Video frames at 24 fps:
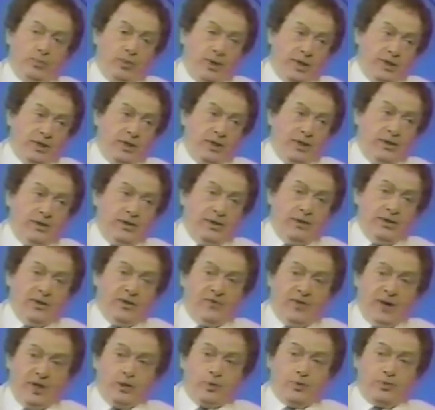president and the
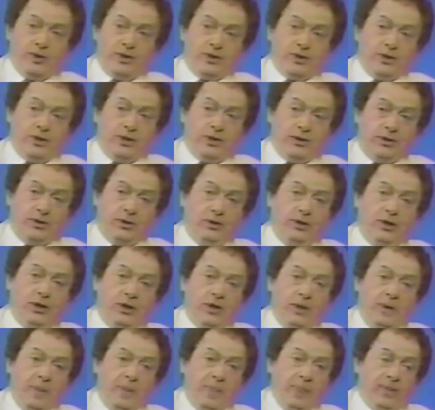vice president,
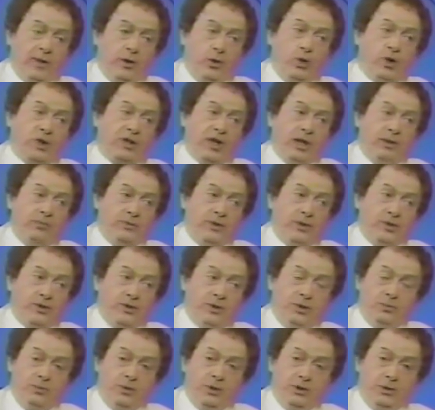and they all came to
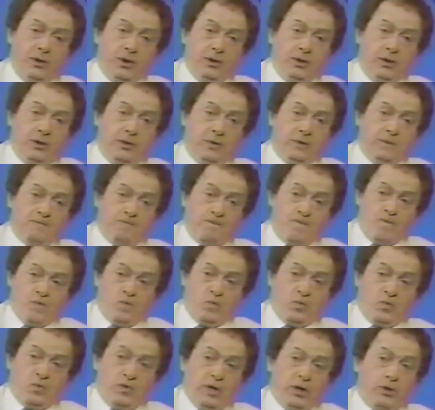see me.
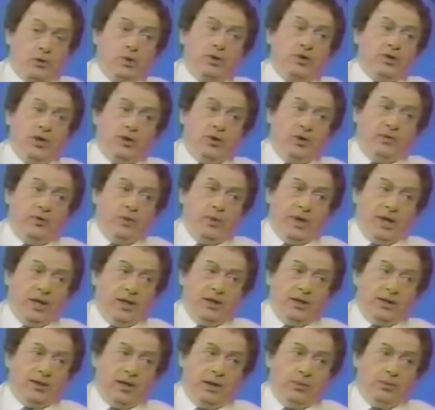They couldn't get over what a
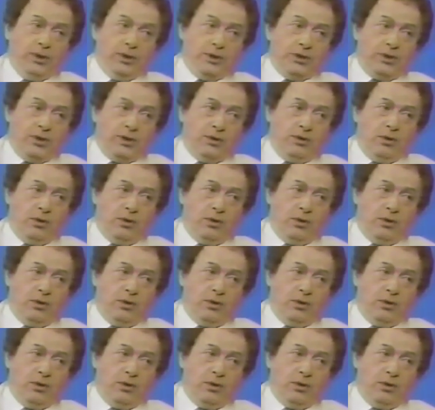hit I was.